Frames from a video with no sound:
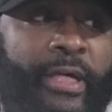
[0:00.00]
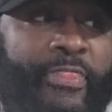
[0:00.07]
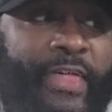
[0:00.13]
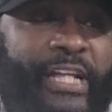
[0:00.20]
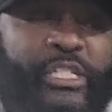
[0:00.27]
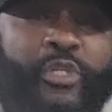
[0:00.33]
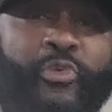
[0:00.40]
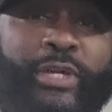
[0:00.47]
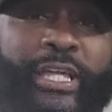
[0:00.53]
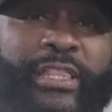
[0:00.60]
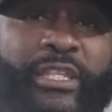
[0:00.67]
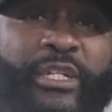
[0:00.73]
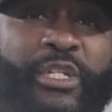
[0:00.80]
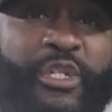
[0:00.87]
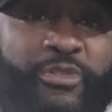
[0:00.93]
that you
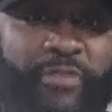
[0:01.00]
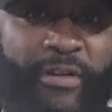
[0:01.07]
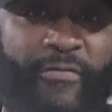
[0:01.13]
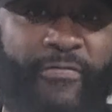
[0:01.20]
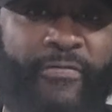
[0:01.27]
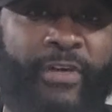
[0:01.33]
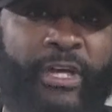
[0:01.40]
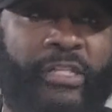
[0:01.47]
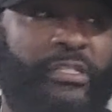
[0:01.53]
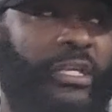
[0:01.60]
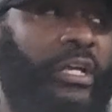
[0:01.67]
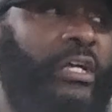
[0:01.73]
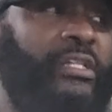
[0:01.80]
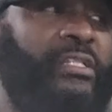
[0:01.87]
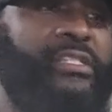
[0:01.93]
get the strength
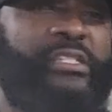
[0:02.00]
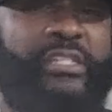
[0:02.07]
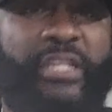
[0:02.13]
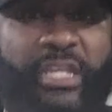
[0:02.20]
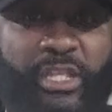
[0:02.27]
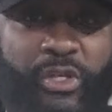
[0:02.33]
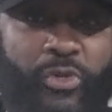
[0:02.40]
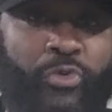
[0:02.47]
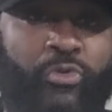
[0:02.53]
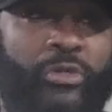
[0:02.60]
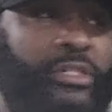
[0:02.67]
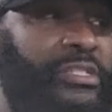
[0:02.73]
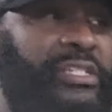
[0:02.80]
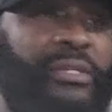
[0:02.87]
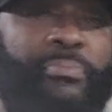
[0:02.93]
to continue
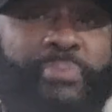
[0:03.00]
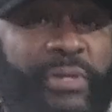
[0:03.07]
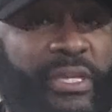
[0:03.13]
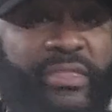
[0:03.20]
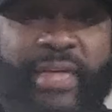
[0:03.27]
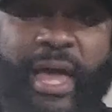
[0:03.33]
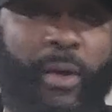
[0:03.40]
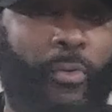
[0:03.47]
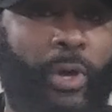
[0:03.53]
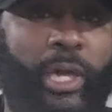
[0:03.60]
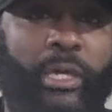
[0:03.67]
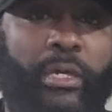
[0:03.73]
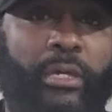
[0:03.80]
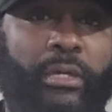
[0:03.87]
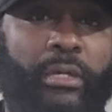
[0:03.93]
to be that way.